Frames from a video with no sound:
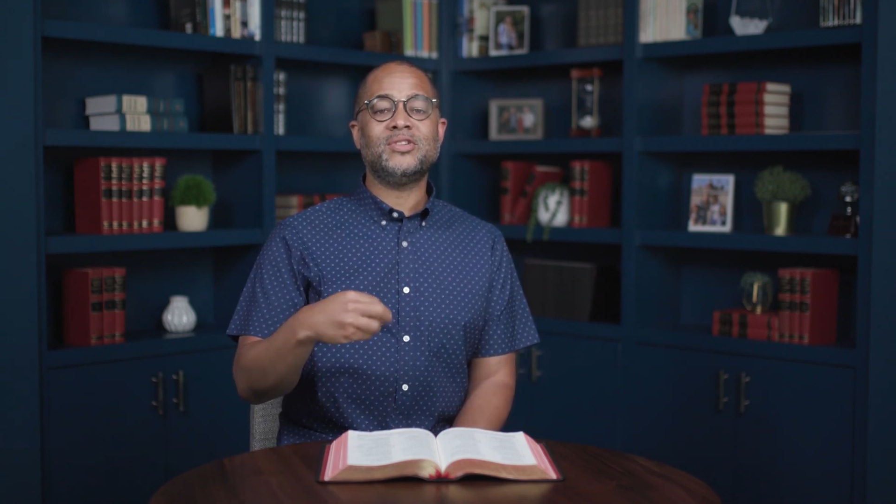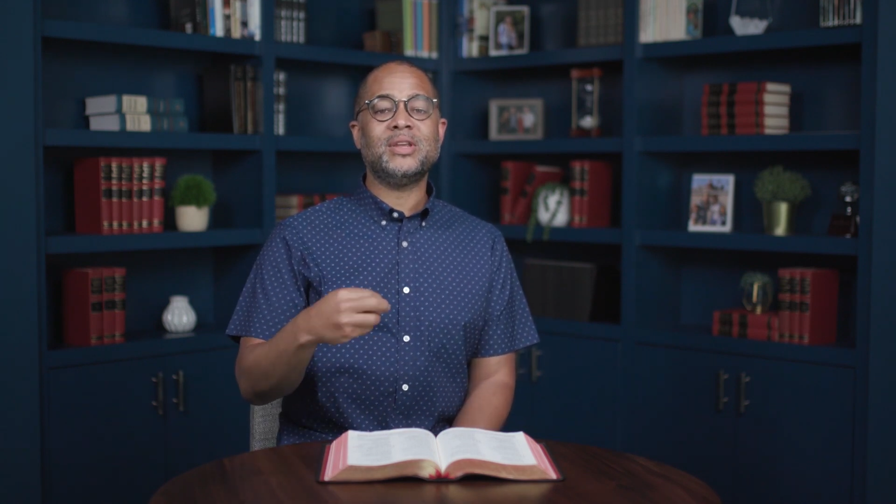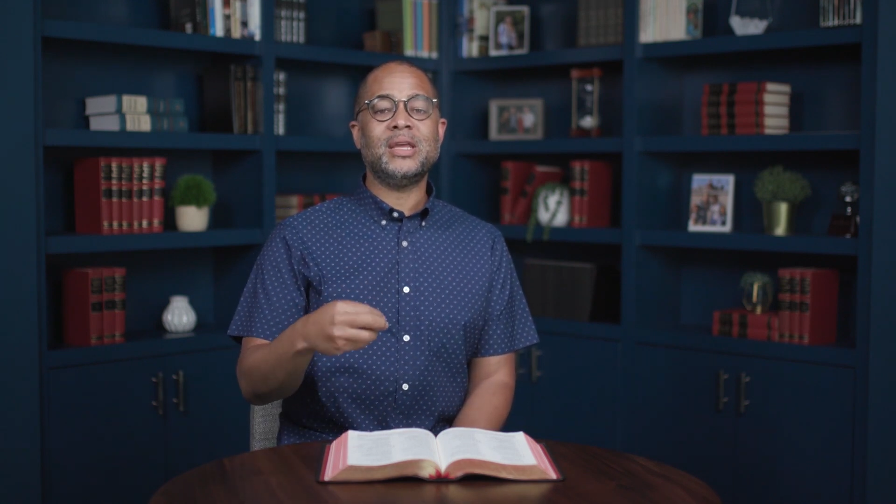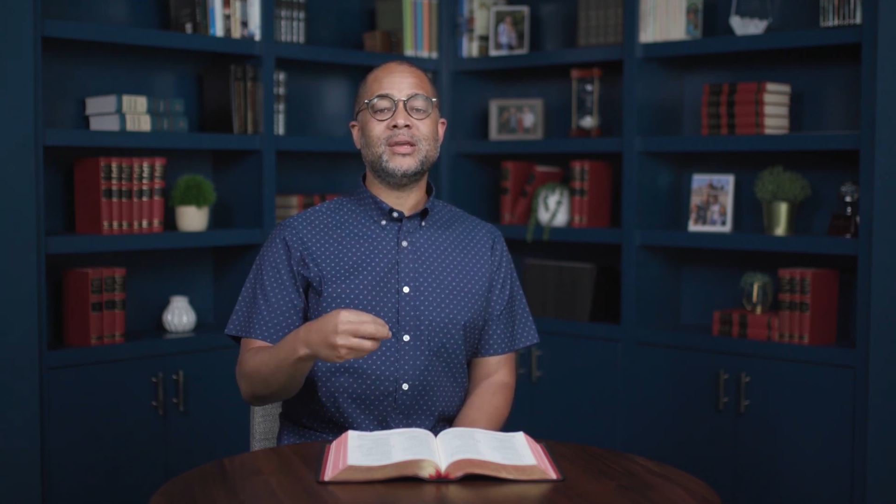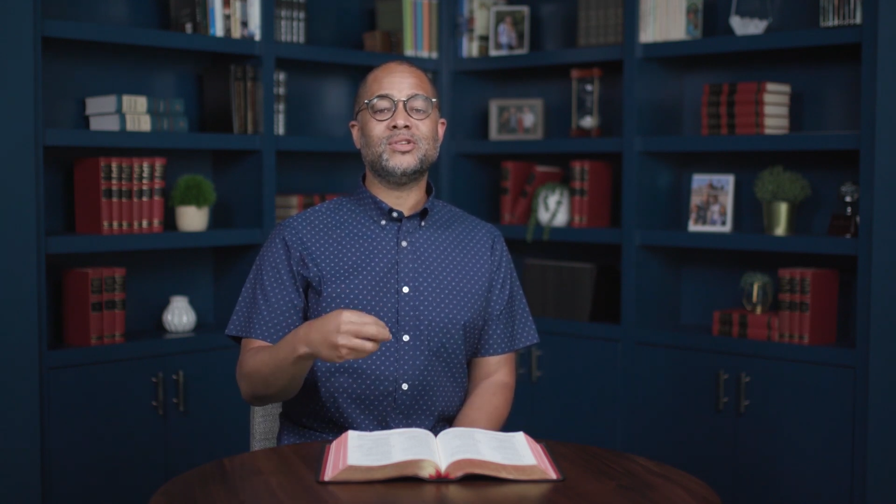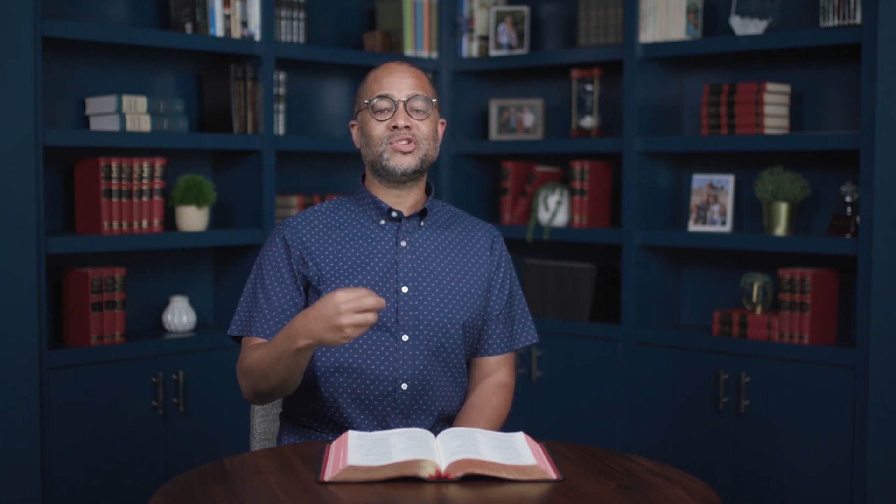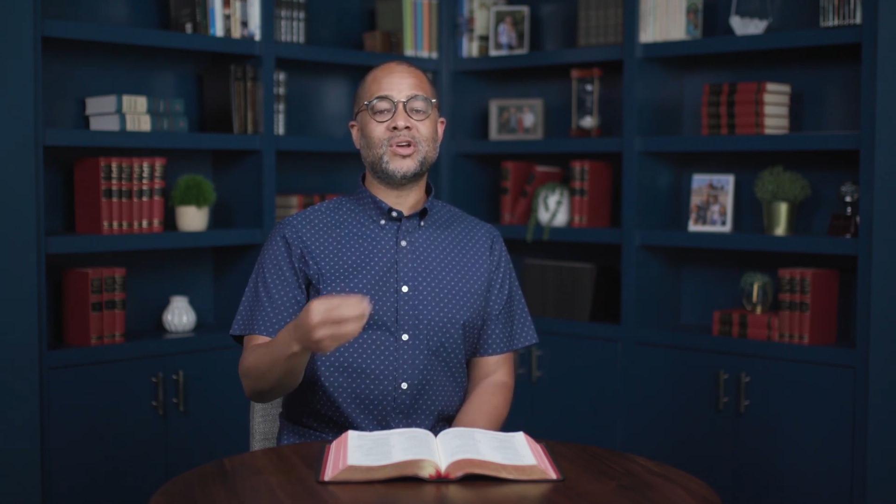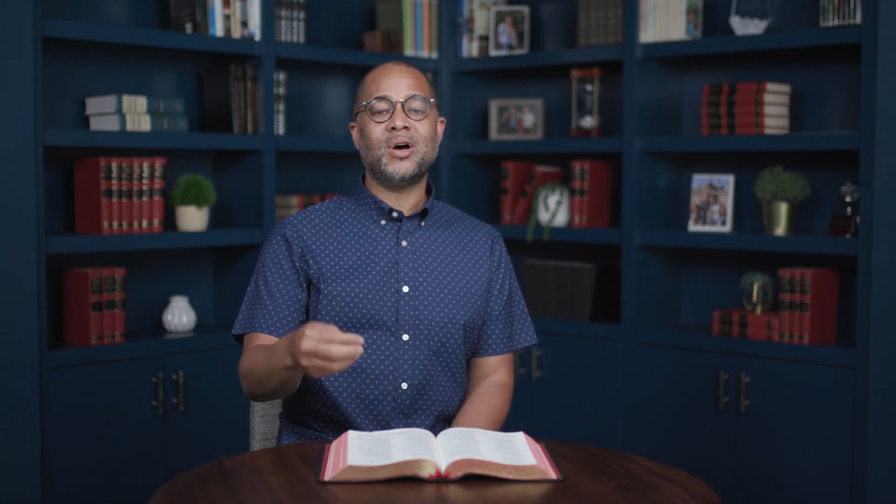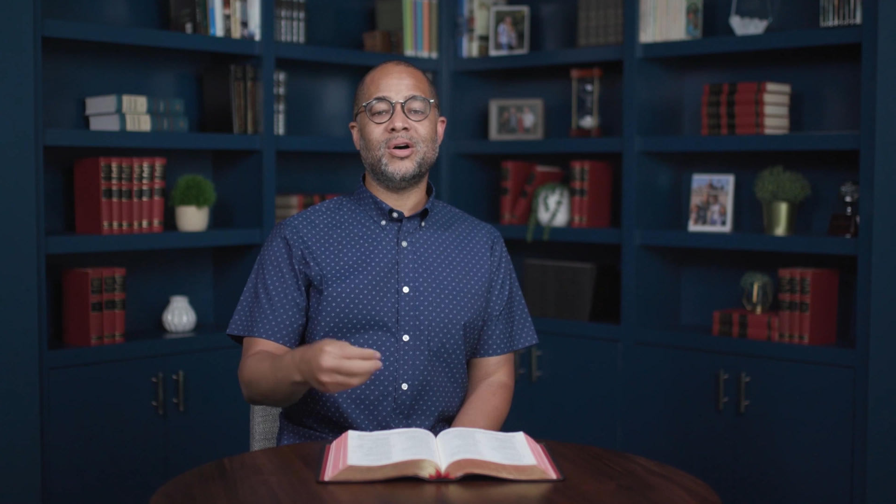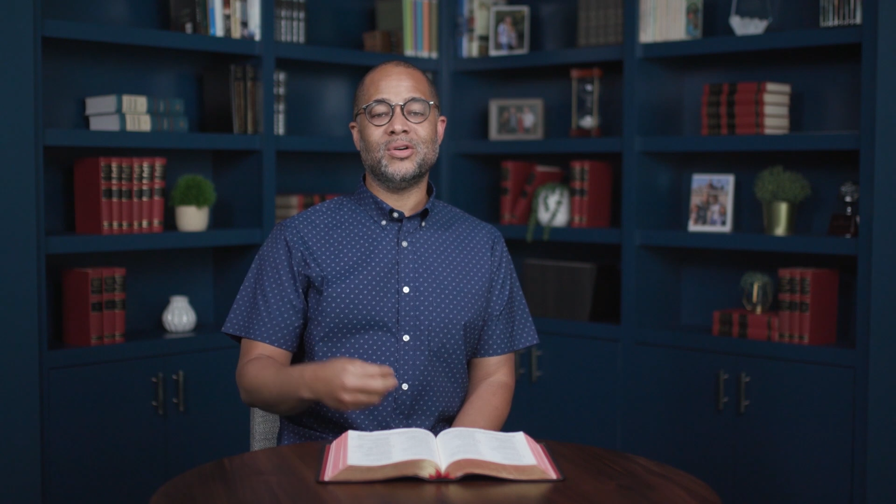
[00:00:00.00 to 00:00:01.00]
sing
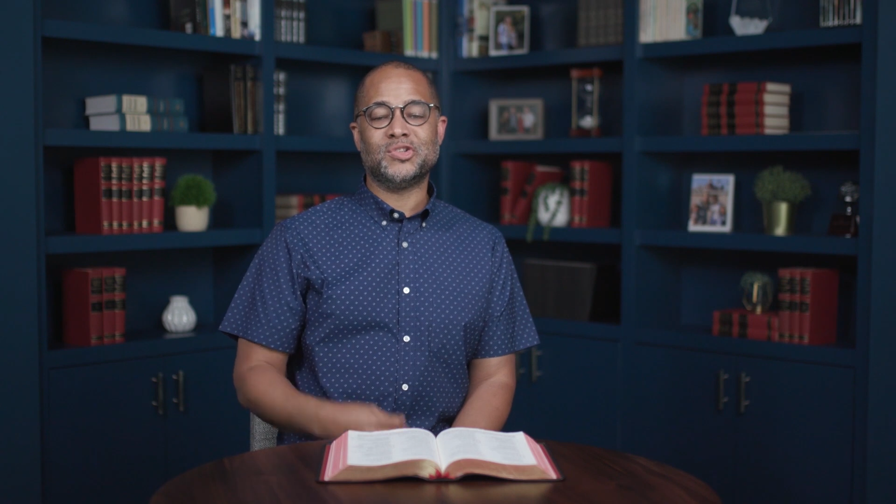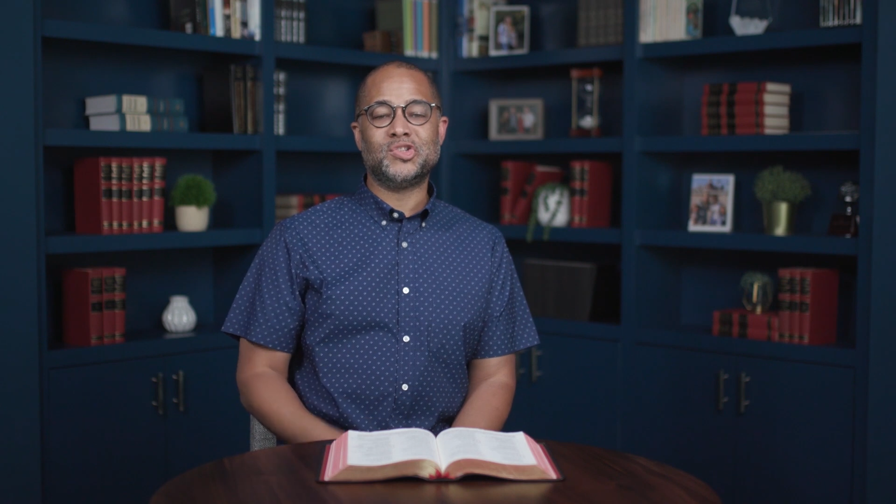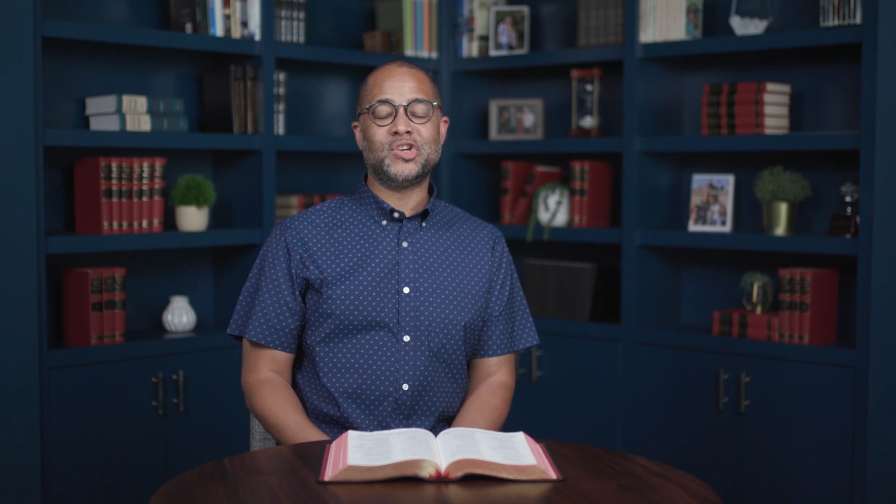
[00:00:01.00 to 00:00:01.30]
songs,